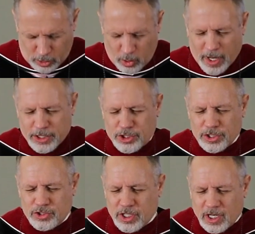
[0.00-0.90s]

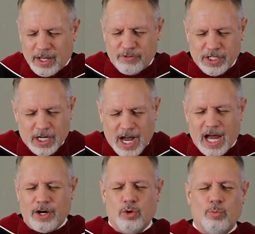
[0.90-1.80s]
Gracious and loving
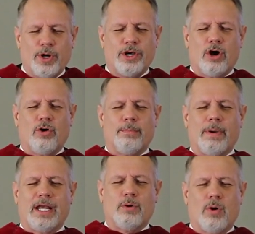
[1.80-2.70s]
God, whom we know in
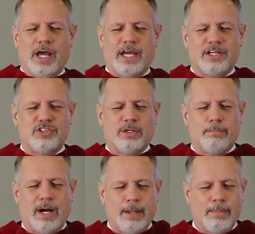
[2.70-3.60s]
many ways
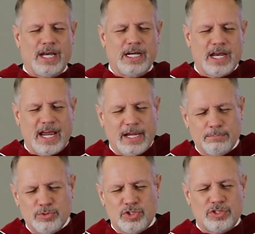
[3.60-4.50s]
and by many
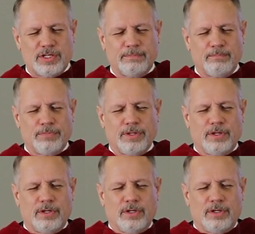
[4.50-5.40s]
names,
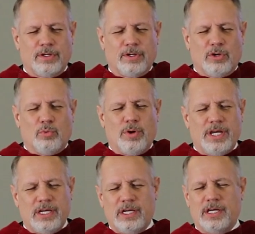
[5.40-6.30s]

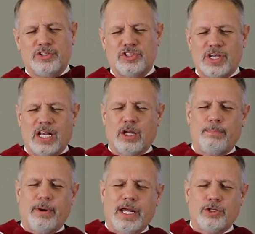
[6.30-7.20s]
we
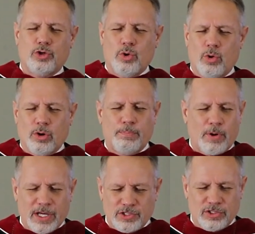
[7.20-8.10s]
celebrate your
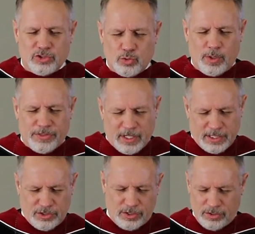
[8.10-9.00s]
presence with
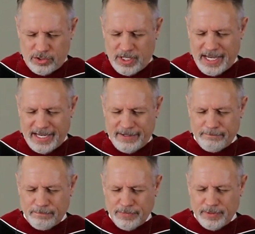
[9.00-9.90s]
us
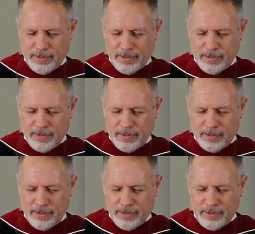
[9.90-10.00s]
today,